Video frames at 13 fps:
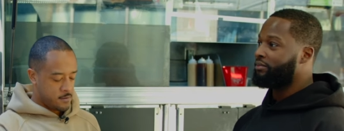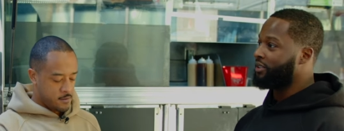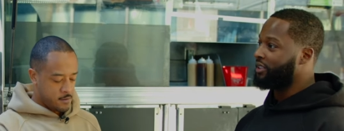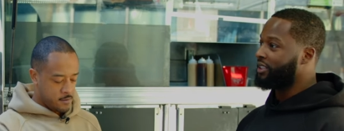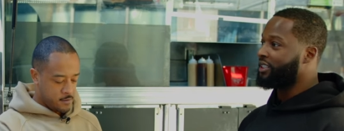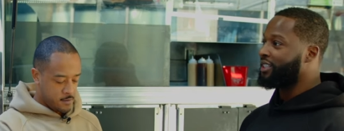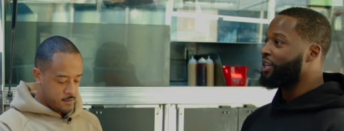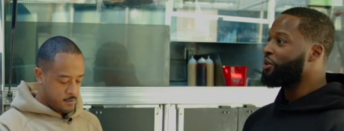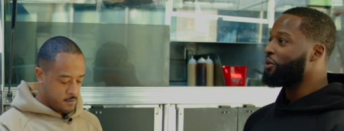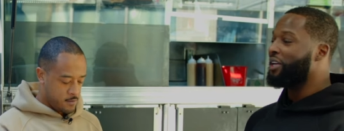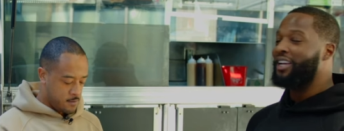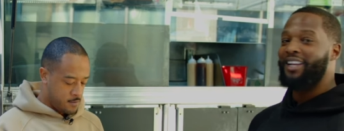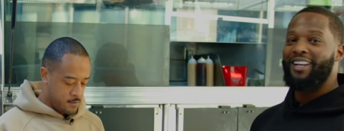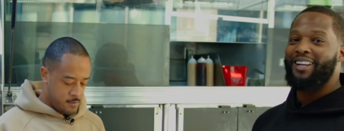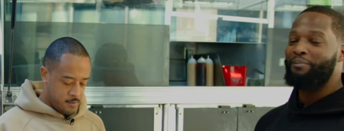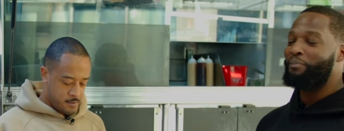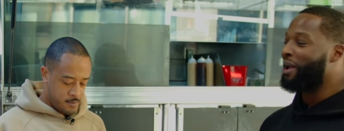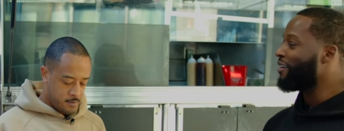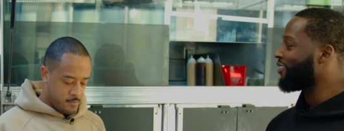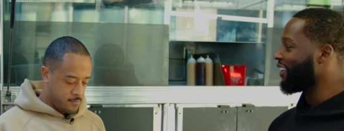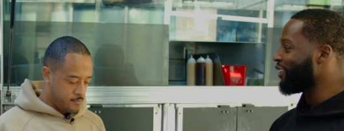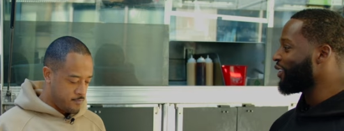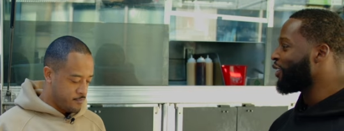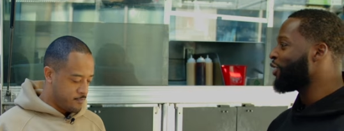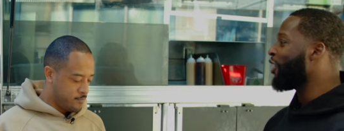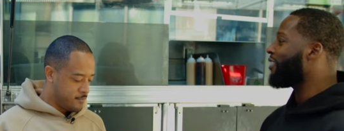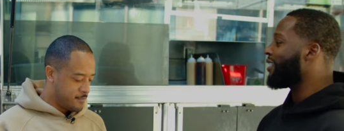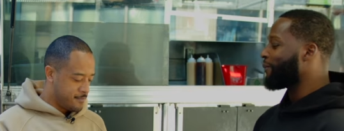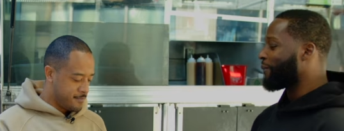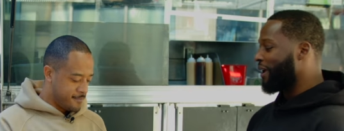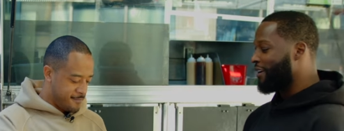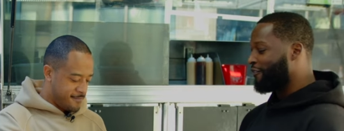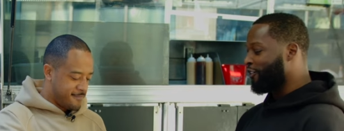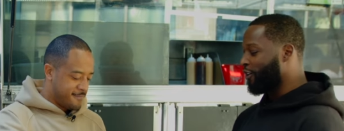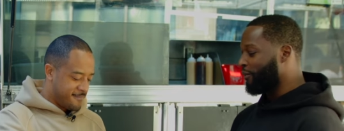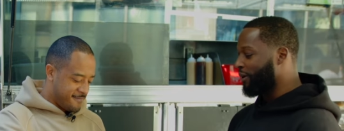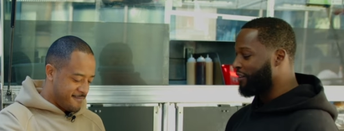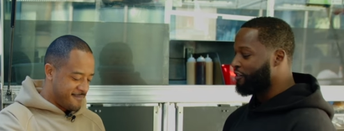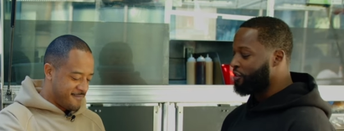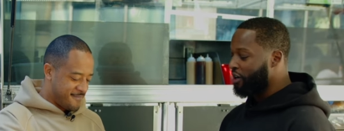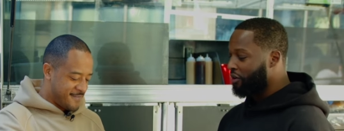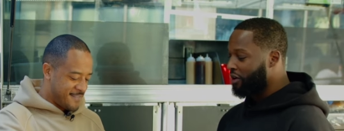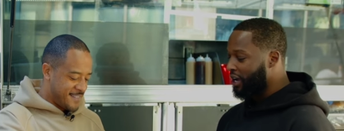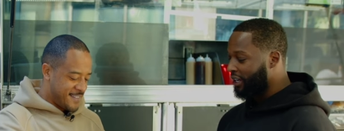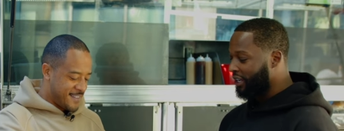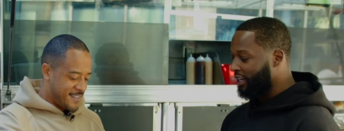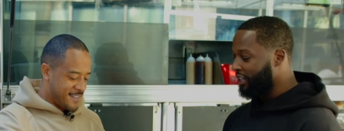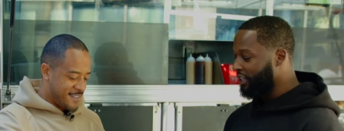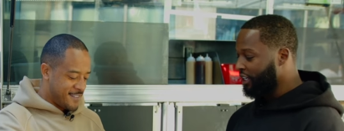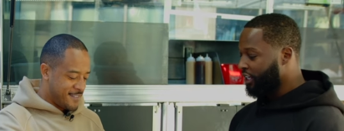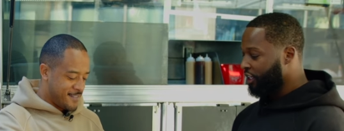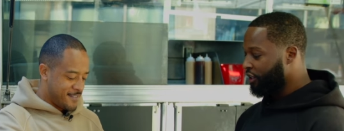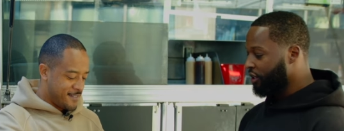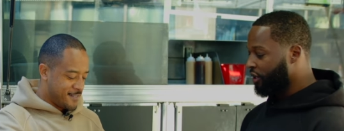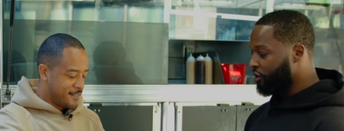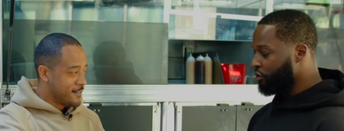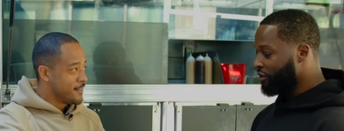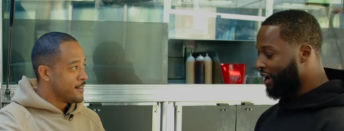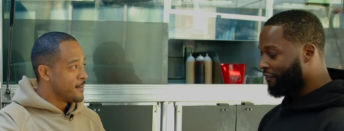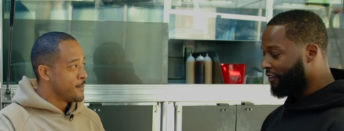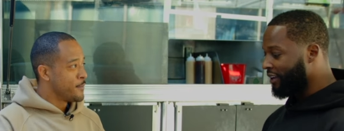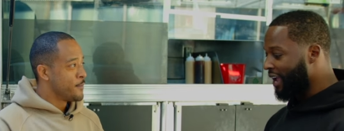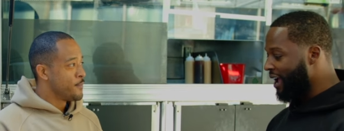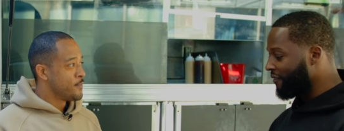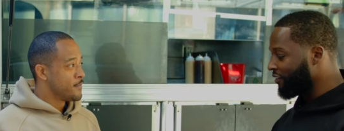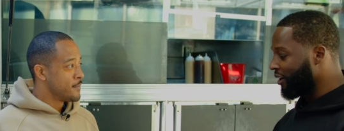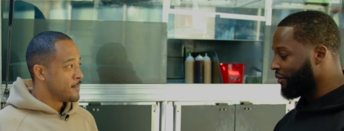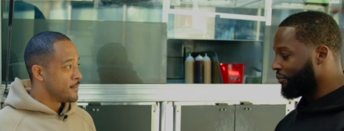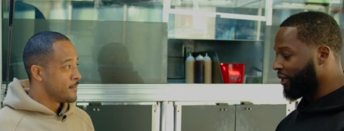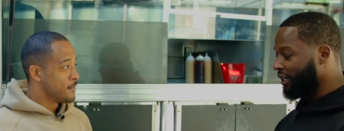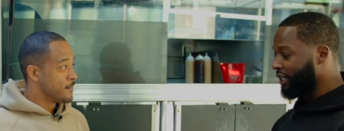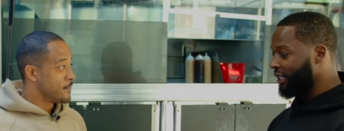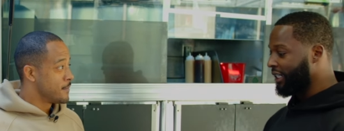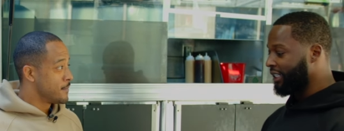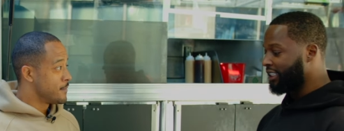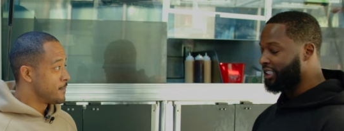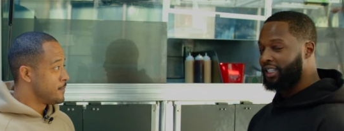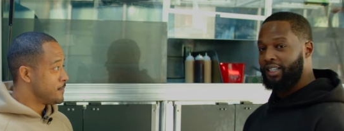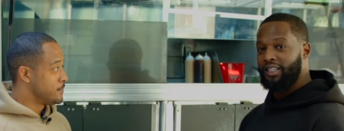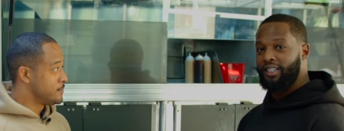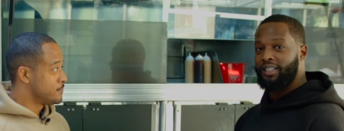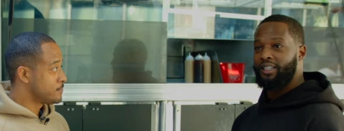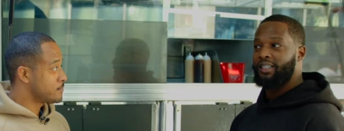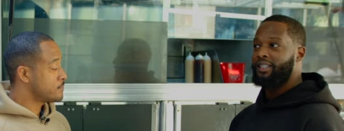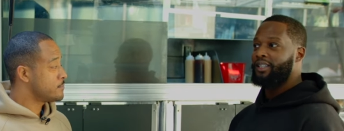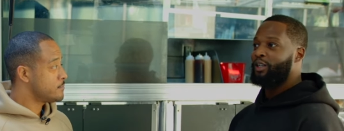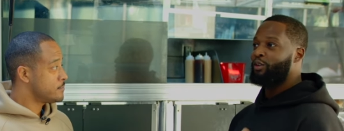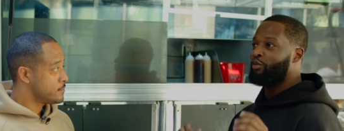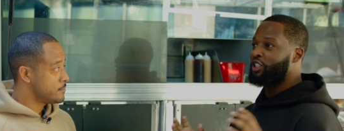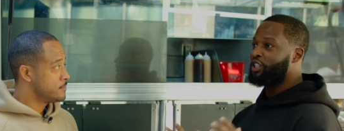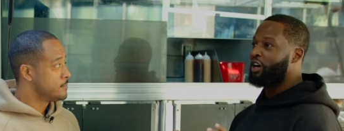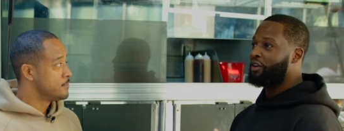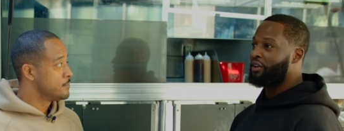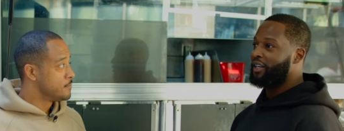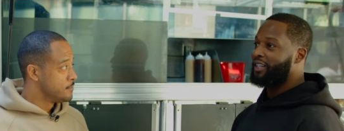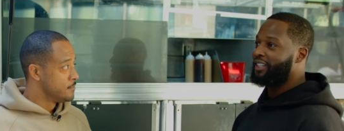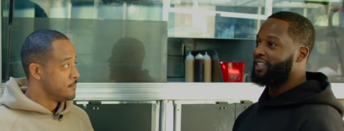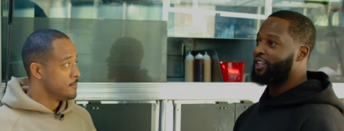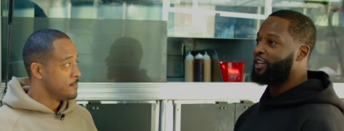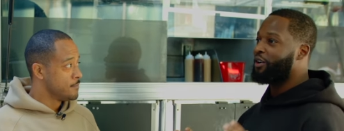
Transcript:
Speaker 1: just continue to eat it and pay. You know, you already paid for it. But if you don't like it, you know, you definitely have the ability to return it. You